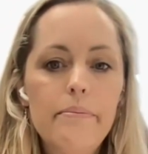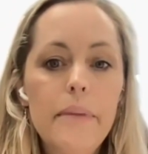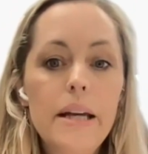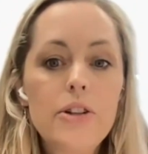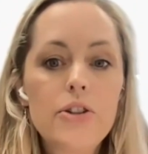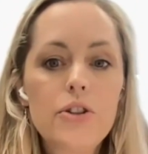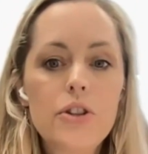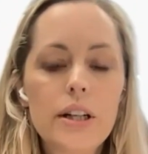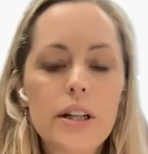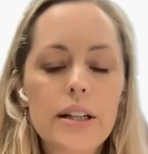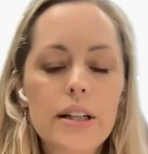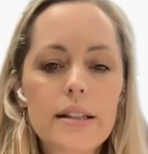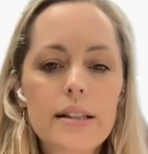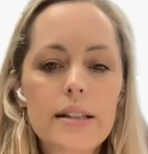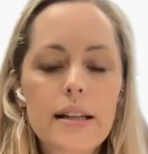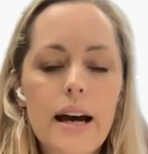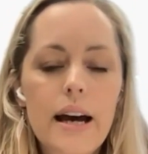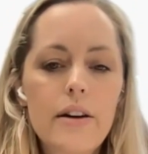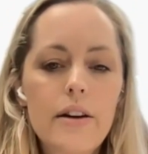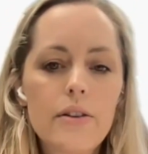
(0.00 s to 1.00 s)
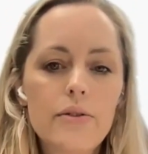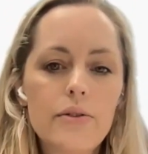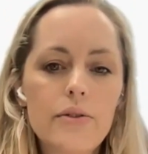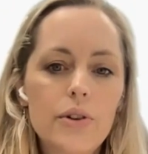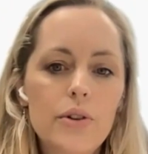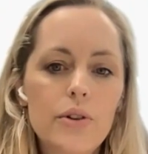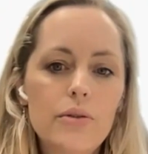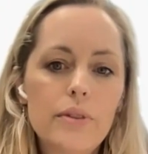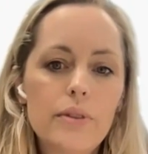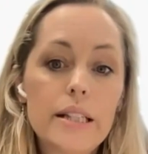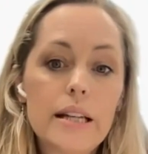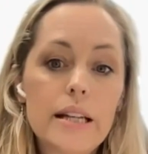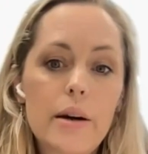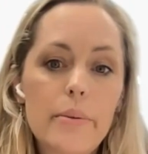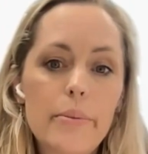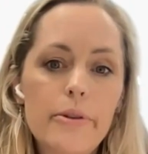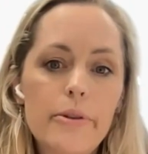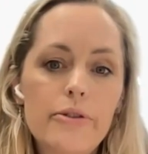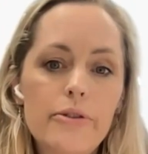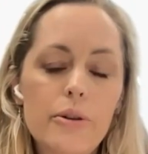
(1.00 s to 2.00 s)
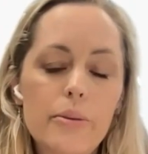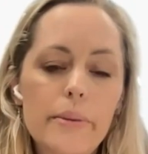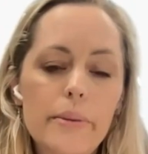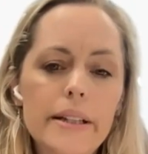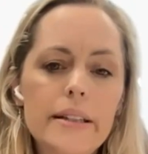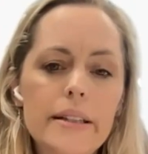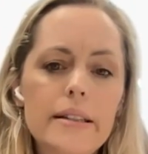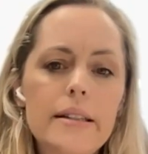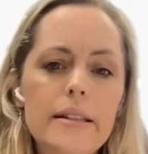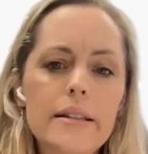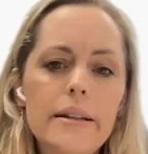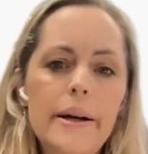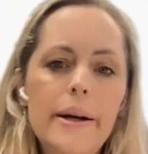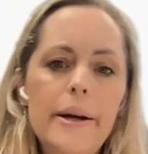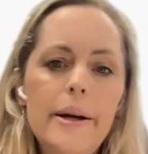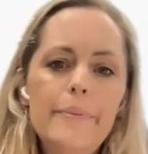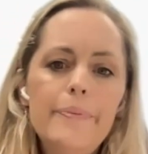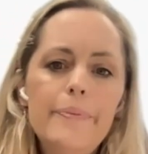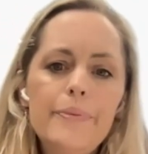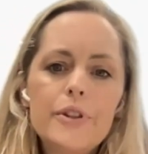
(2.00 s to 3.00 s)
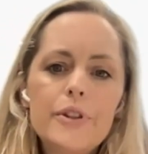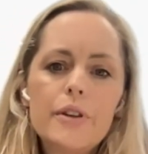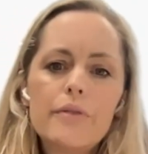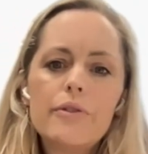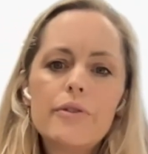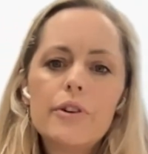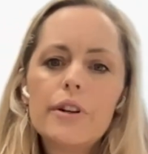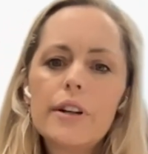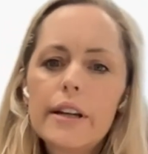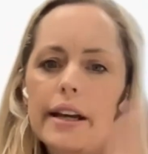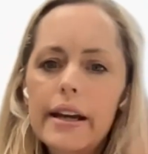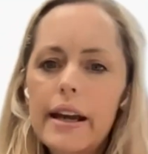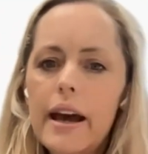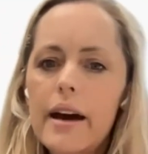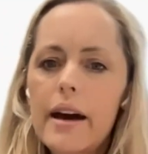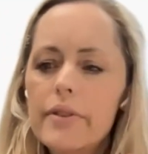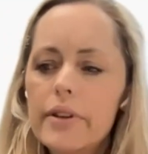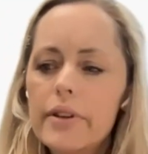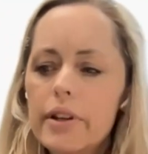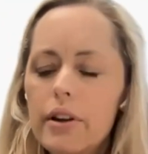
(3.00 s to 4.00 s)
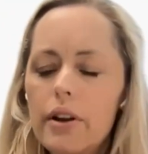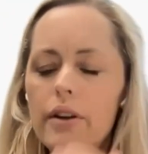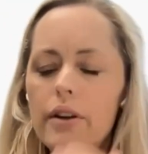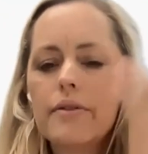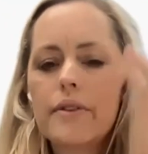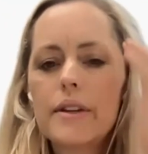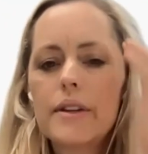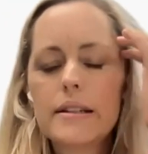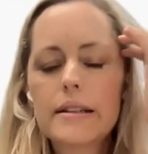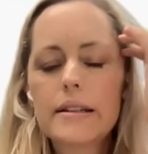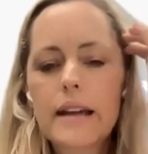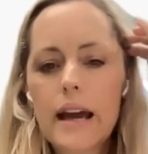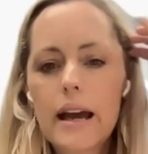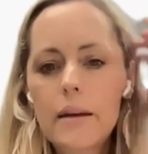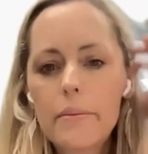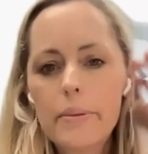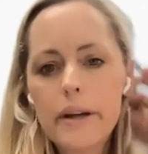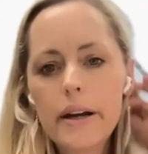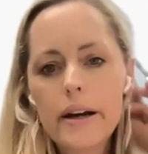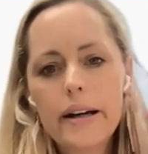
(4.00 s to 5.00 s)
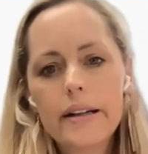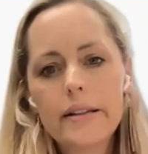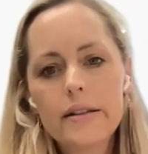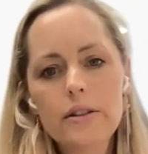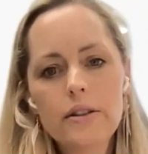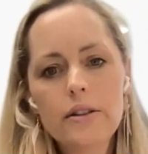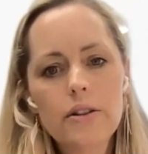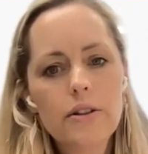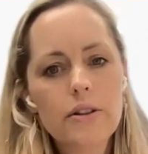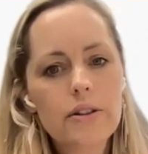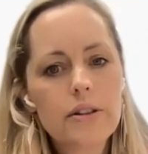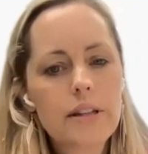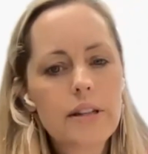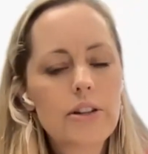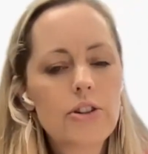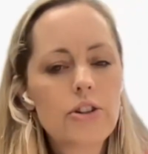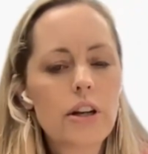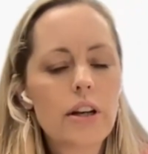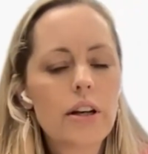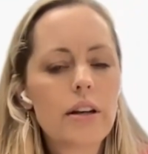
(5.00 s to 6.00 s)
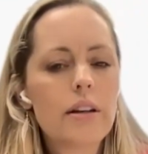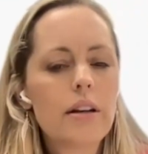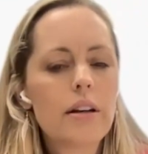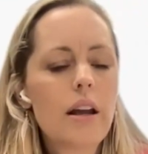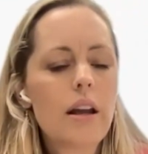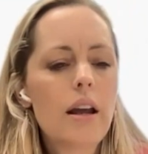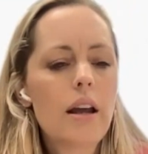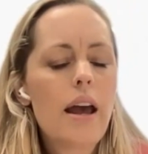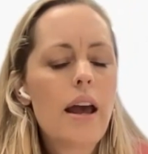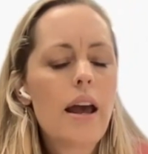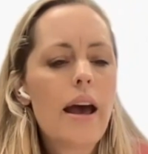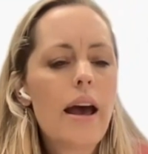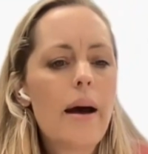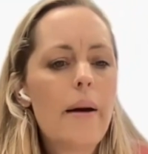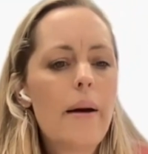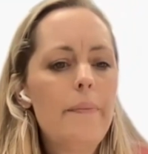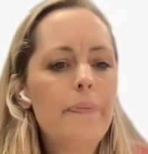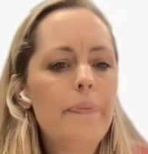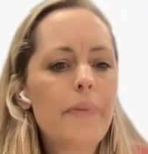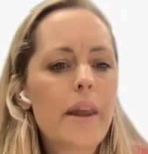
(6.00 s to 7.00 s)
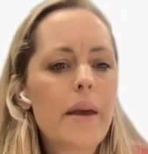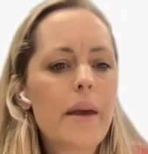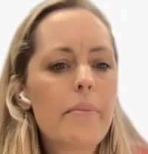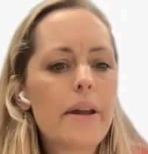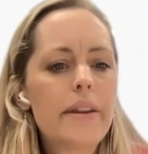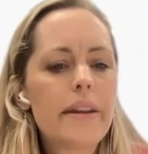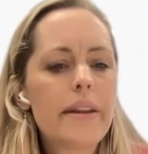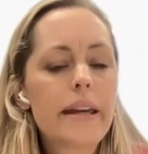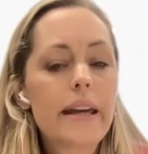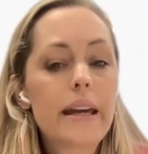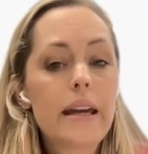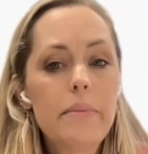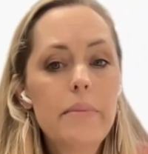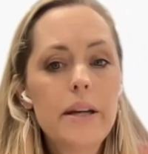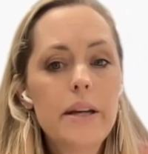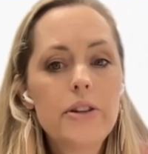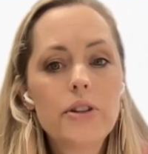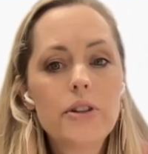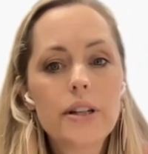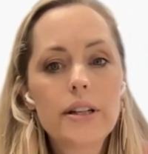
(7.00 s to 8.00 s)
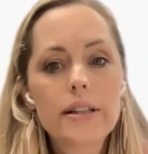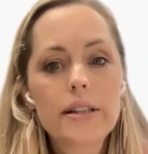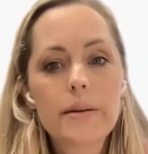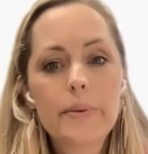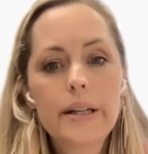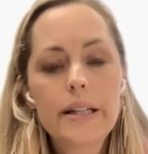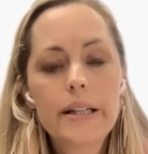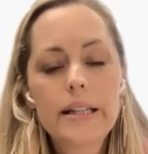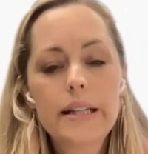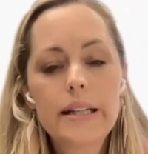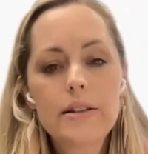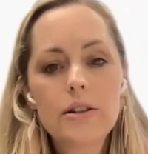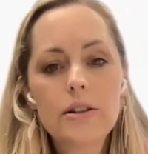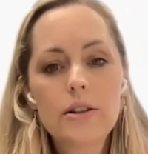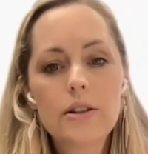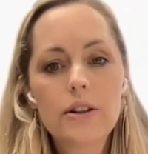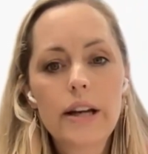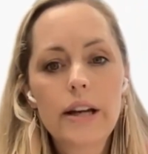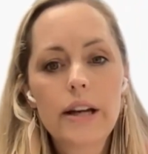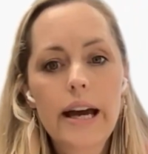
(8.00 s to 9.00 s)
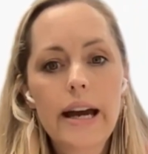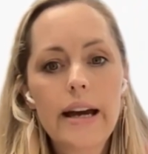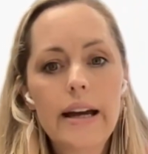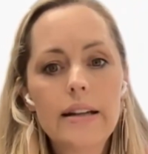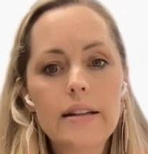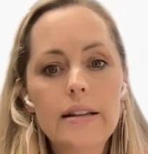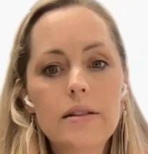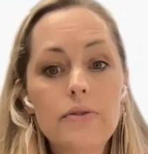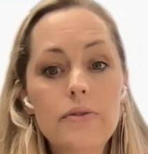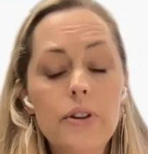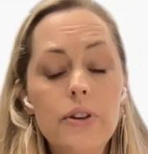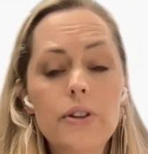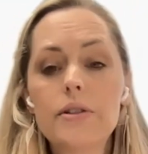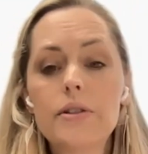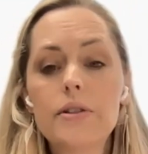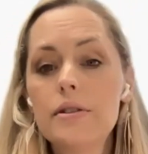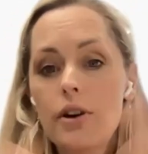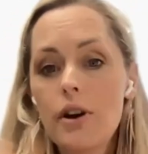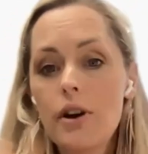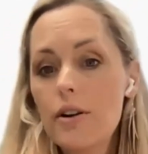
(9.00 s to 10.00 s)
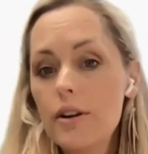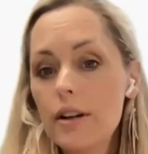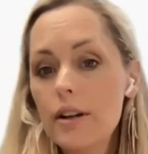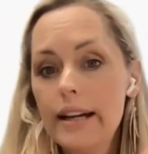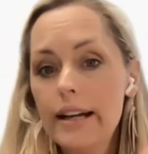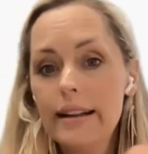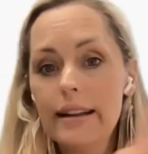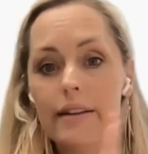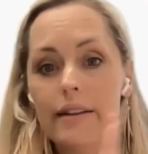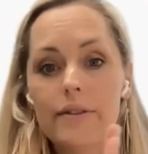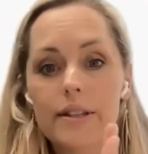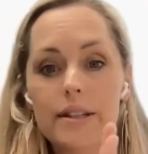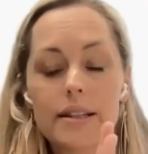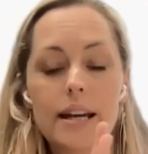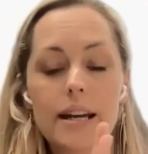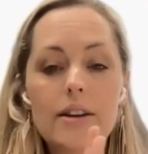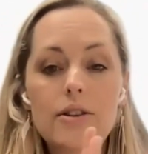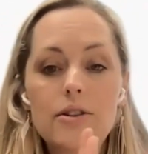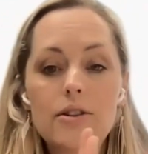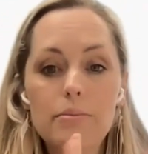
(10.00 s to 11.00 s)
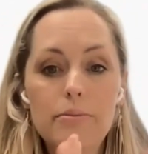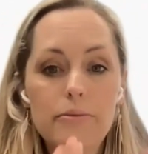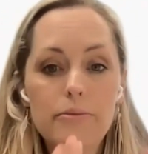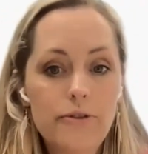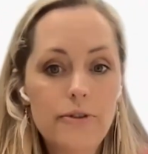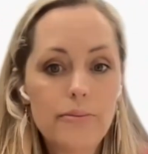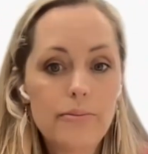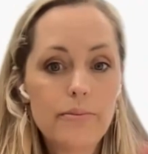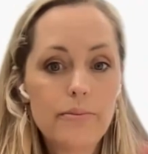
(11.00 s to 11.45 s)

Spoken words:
metrics out of your retail performance. So Veronika covered a lot of these KPIs in her session, but the key metrics that we tend to look at is first correlating that visitation